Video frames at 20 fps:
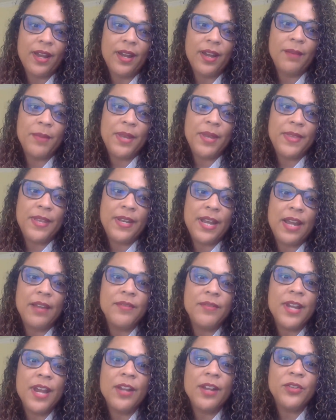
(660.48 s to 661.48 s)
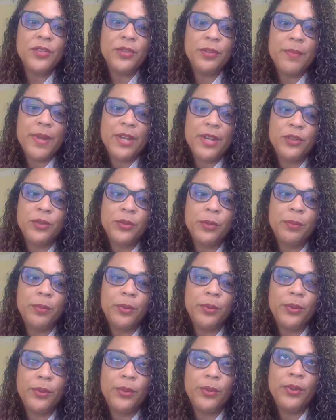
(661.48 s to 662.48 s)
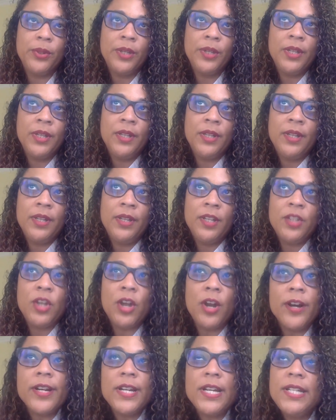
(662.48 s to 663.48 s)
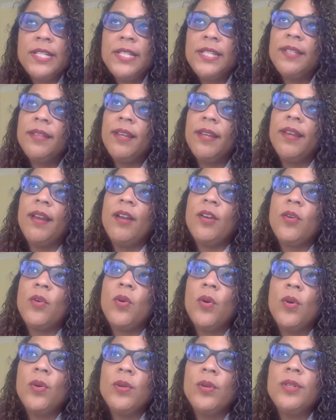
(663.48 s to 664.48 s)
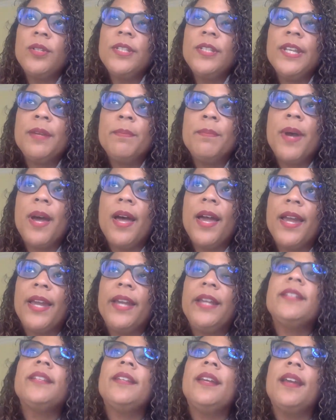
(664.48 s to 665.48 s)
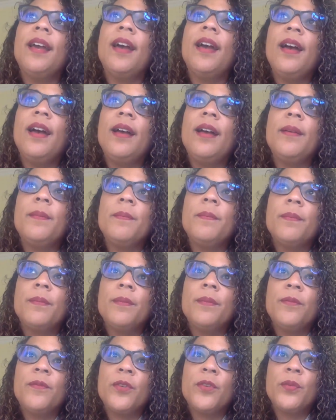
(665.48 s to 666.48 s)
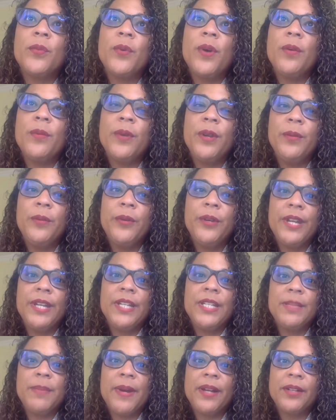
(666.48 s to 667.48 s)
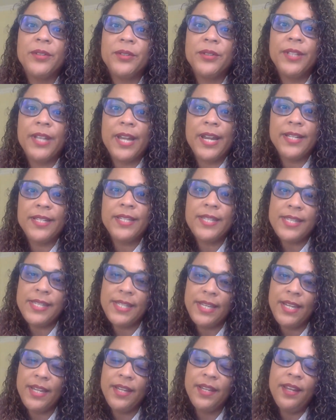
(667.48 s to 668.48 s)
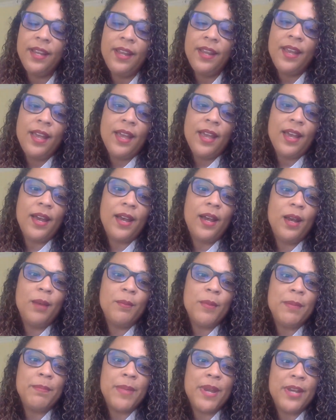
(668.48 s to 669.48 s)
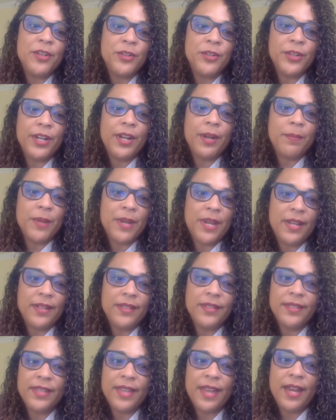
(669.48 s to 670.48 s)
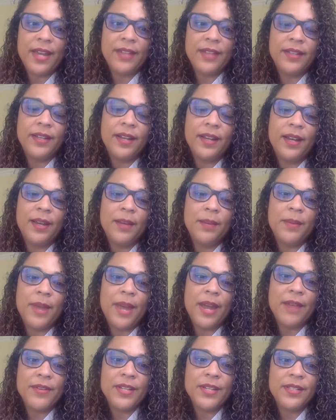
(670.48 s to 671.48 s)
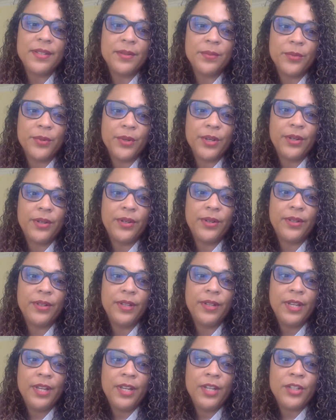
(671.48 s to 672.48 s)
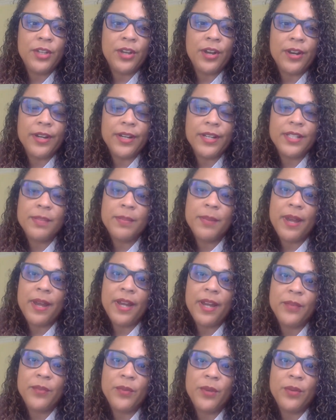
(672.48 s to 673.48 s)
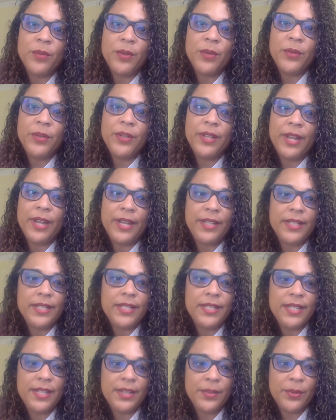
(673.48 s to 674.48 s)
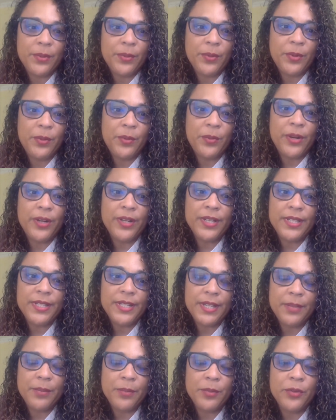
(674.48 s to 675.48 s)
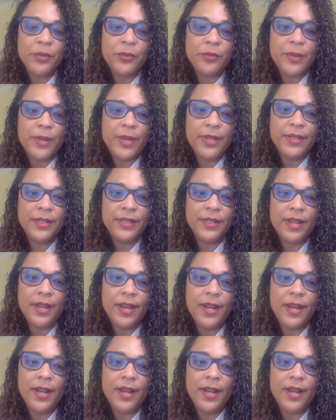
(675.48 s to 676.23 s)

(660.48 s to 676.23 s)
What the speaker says: And then having actual measurable targets, goals in mind for what we would expect or like to see, and measuring up against that, having some real targets behind what we would like to see, where we would want to see improvement